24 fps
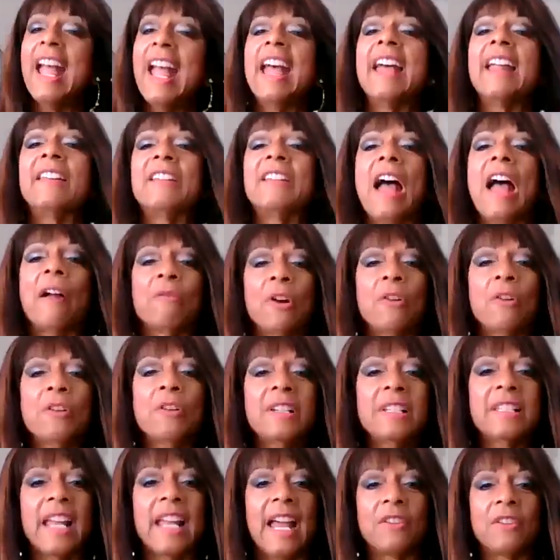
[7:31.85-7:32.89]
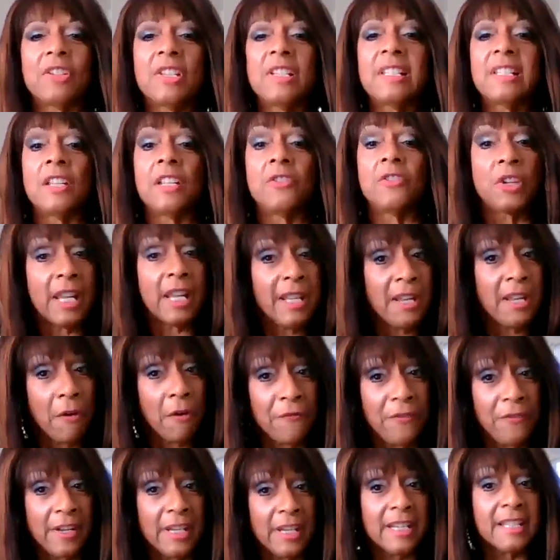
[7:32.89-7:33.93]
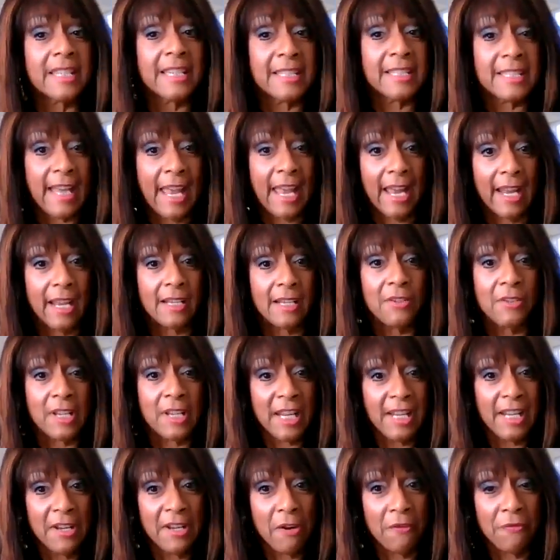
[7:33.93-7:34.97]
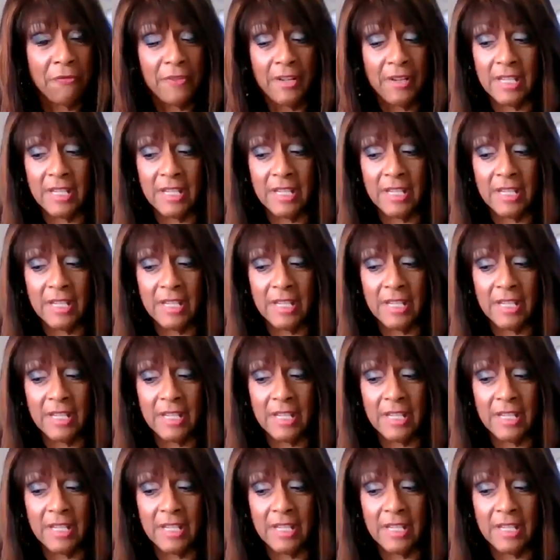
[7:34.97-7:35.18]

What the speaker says: And I wrote it down. She said, you're getting your fitting today. You're getting your